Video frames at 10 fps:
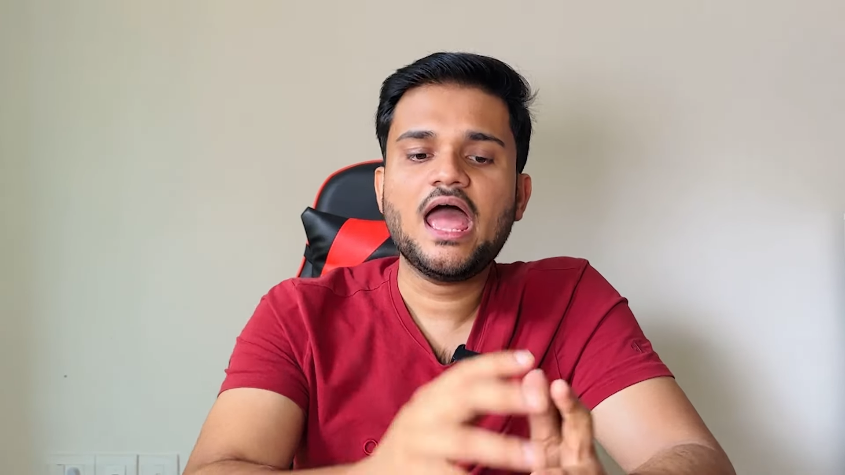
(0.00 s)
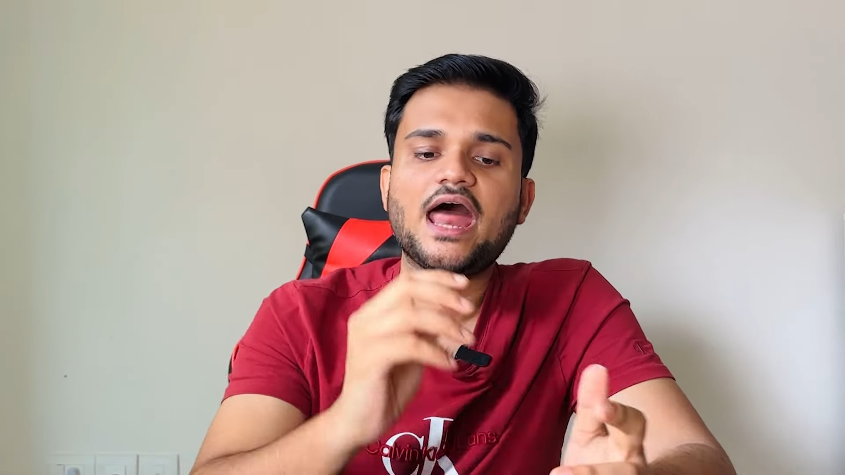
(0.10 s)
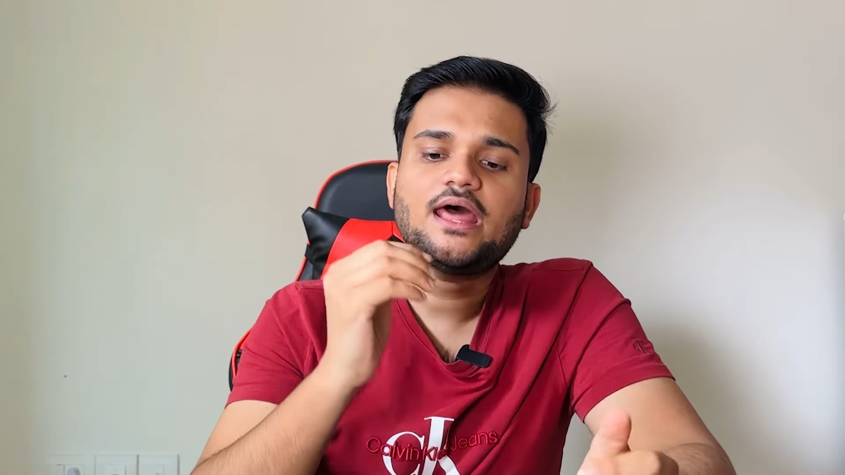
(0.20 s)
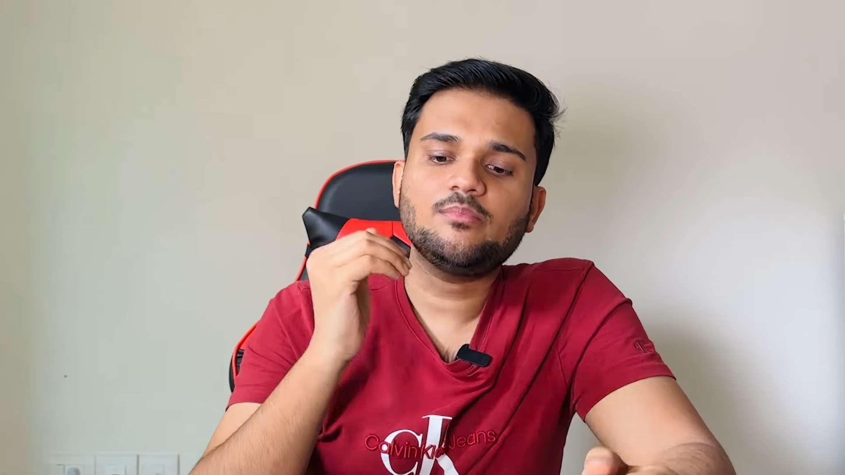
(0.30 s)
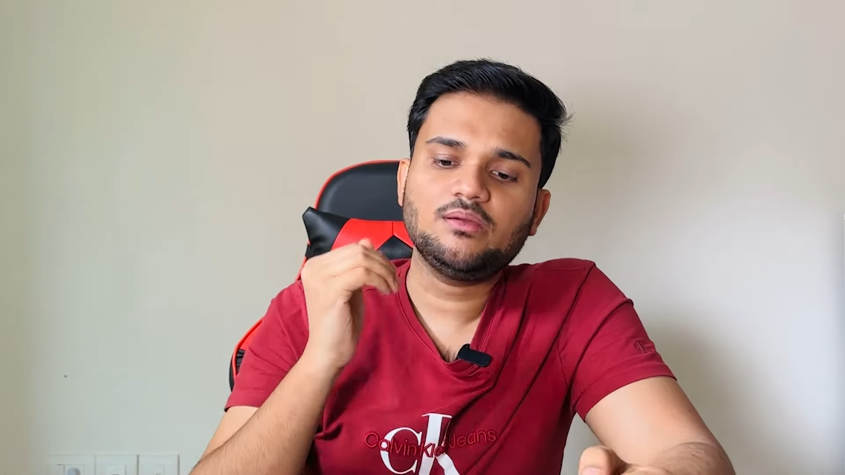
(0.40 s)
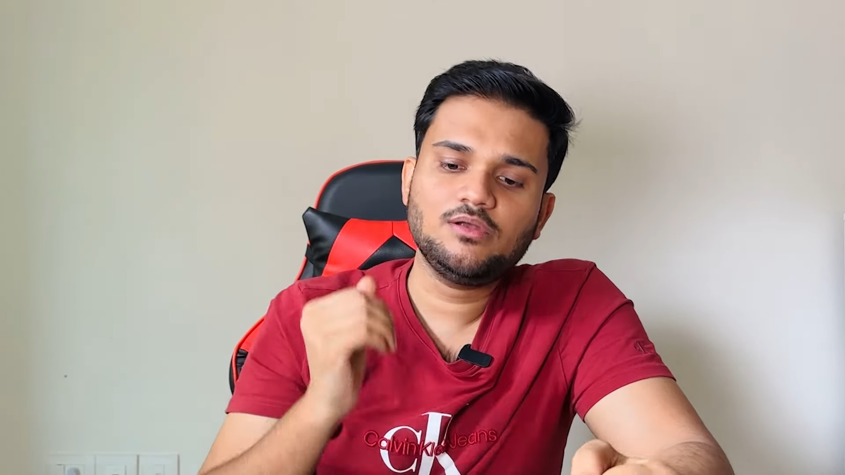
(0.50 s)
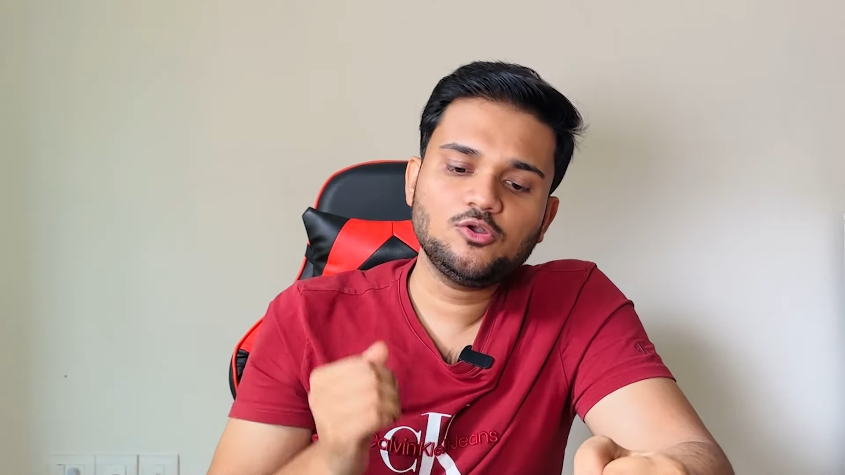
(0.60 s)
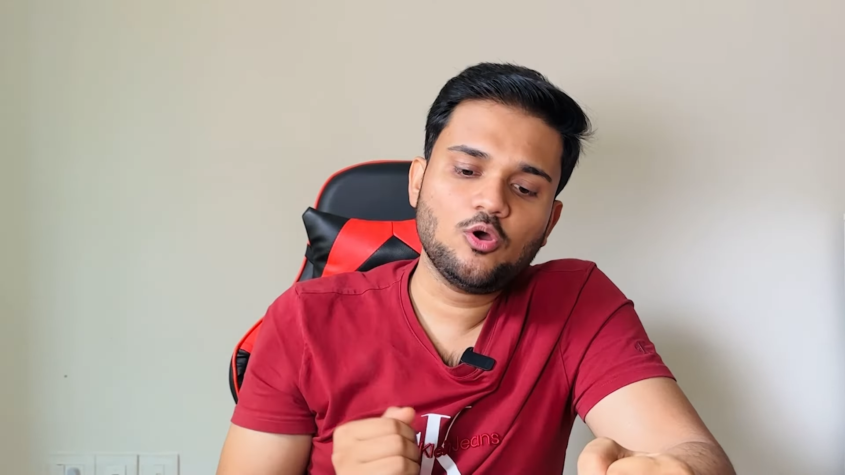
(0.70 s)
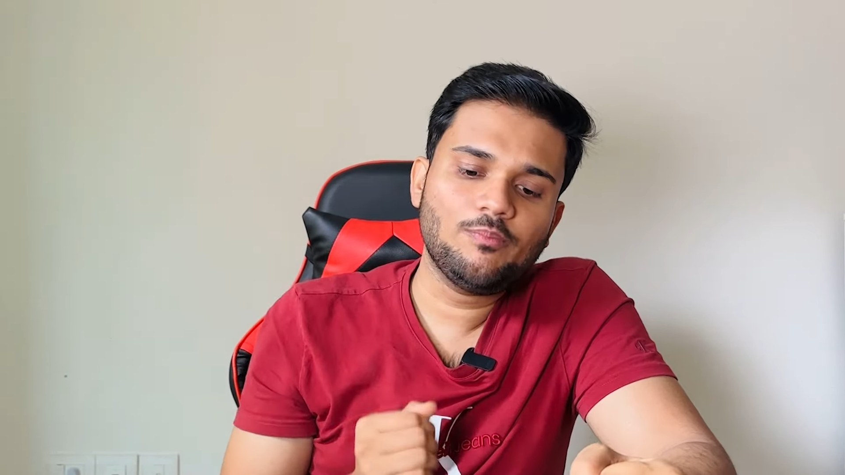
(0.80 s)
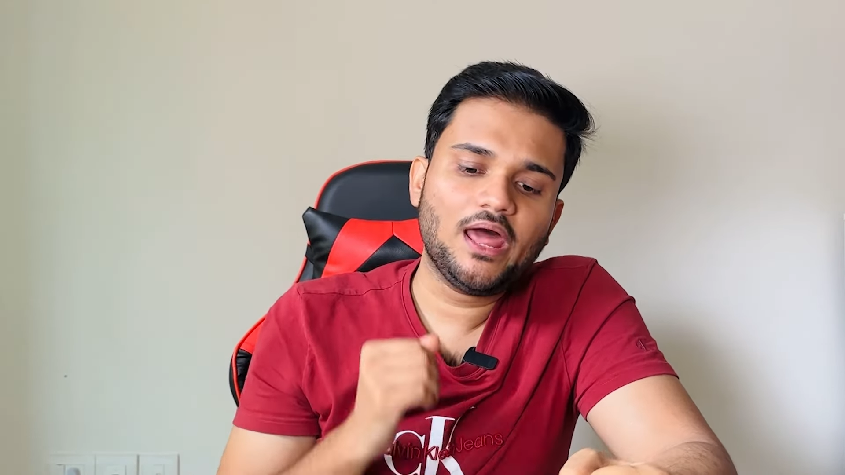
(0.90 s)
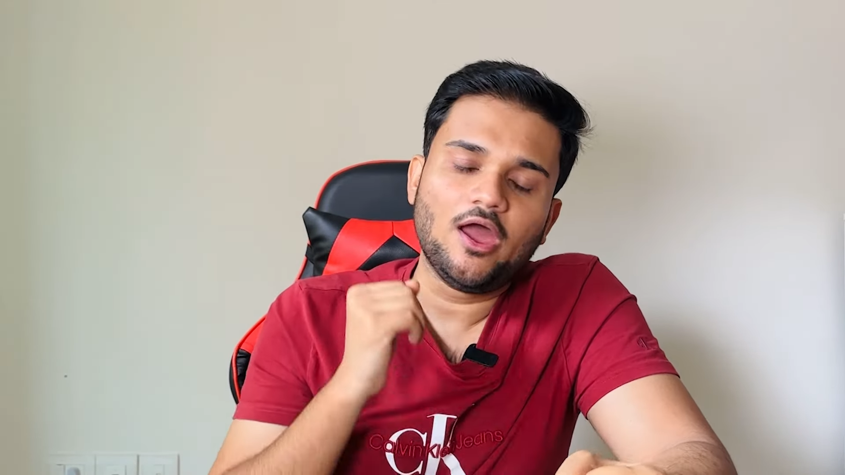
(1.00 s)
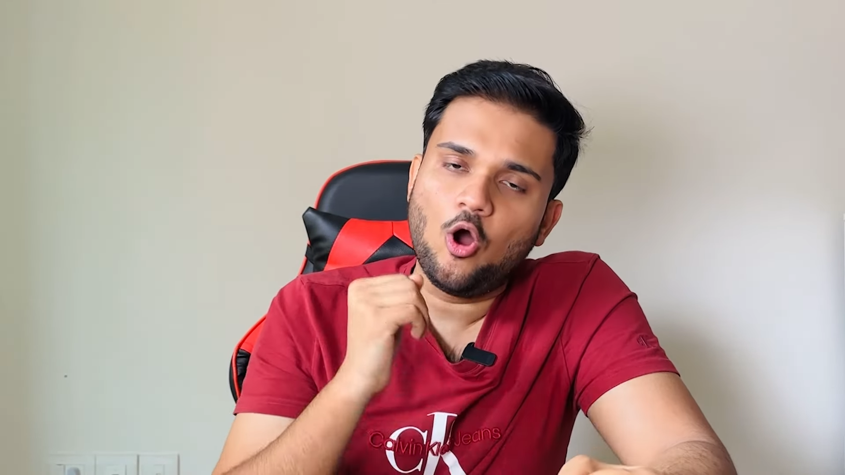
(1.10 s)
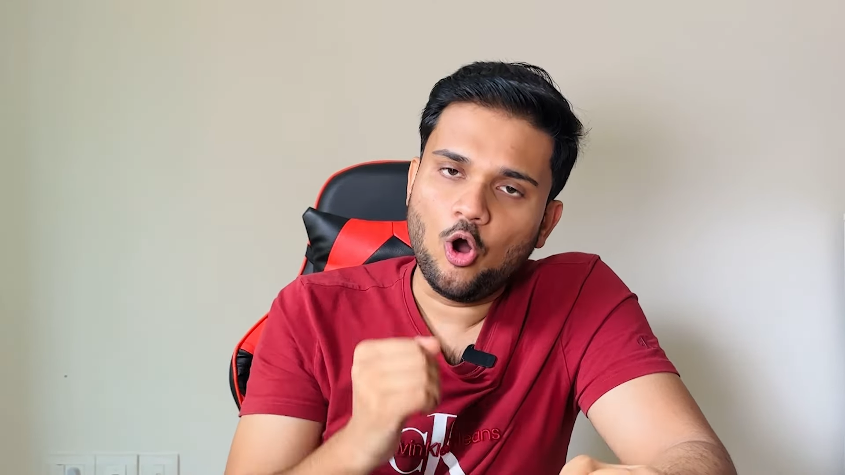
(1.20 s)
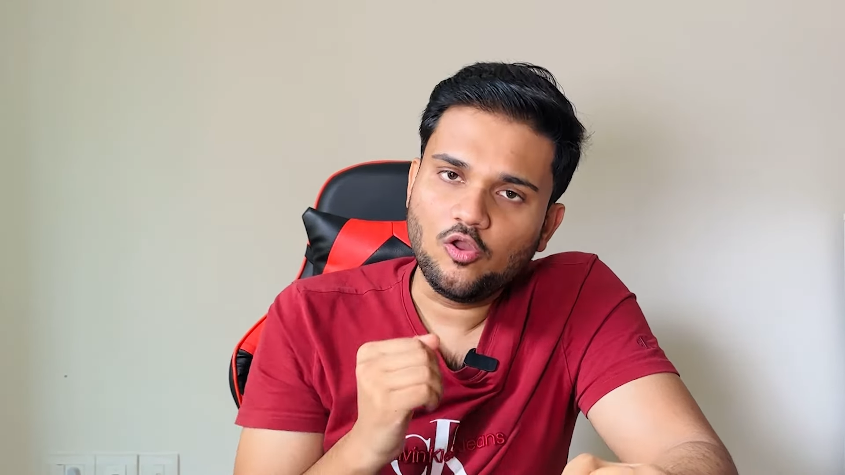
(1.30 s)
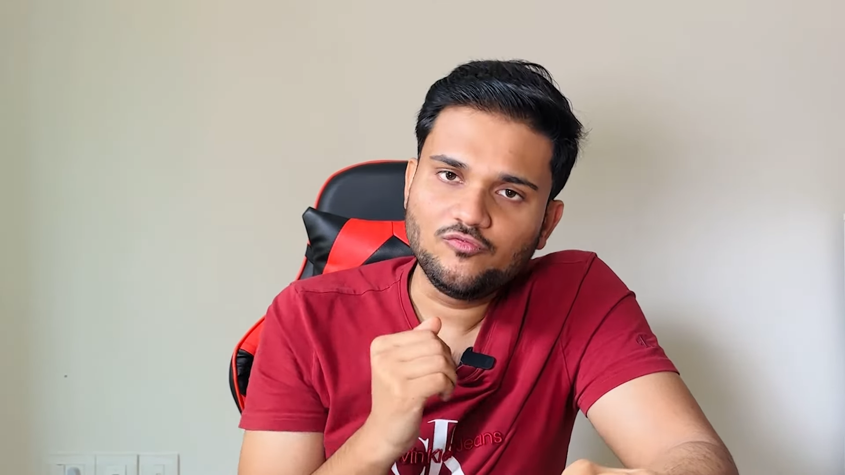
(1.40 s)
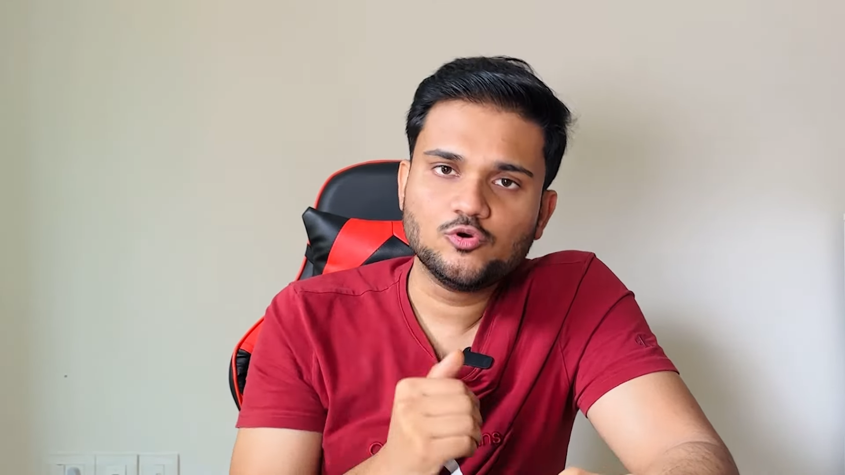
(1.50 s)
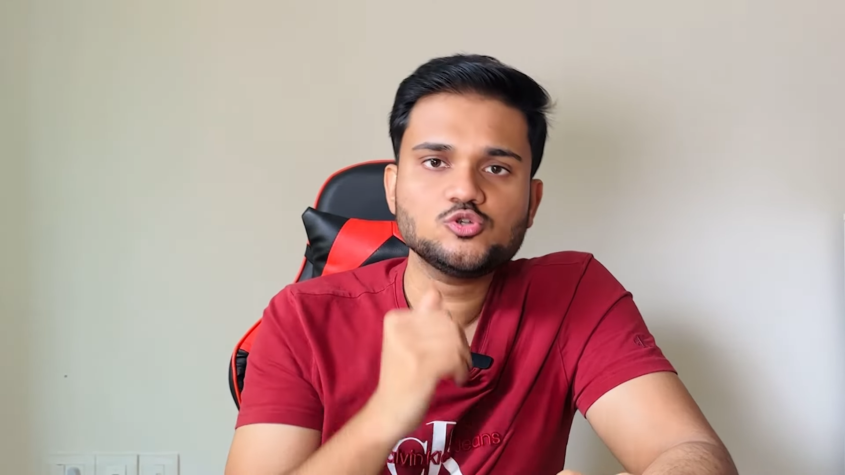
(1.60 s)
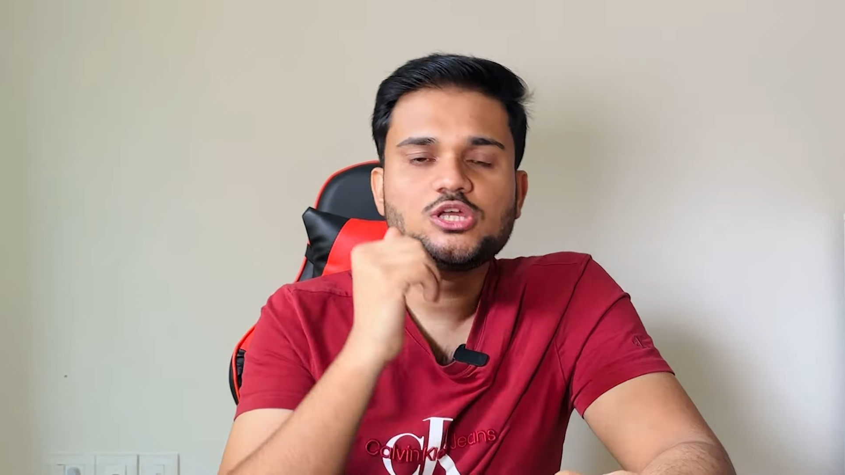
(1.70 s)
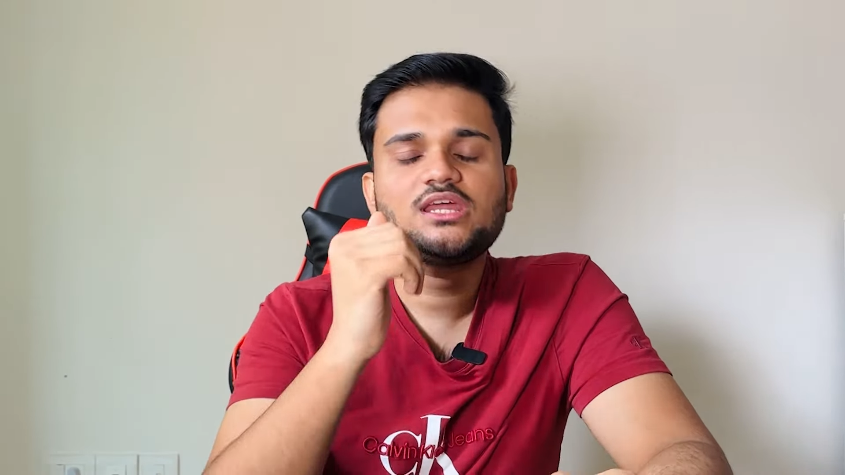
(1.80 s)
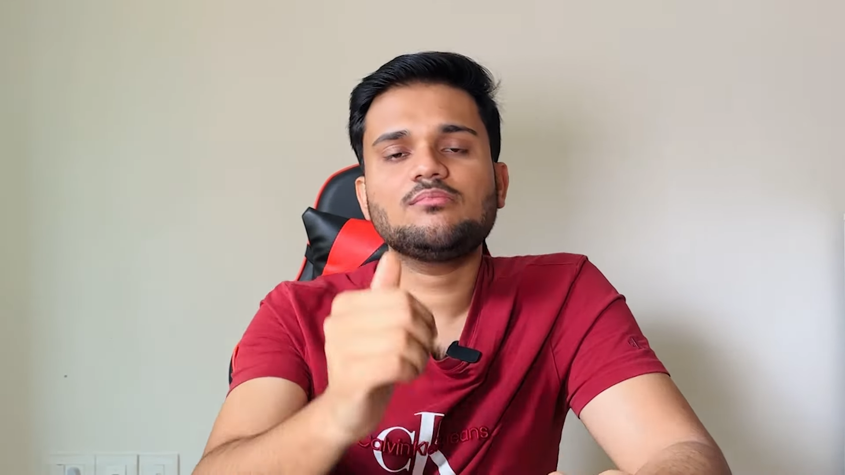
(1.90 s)
and i'm able to apply all of
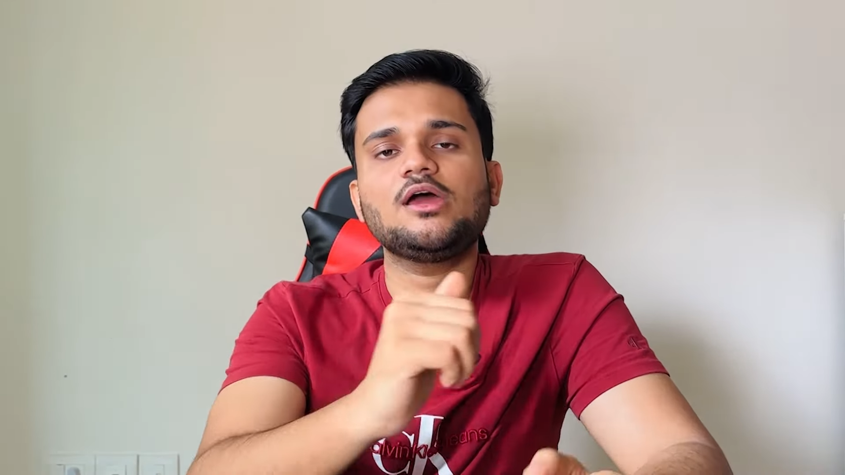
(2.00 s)
those in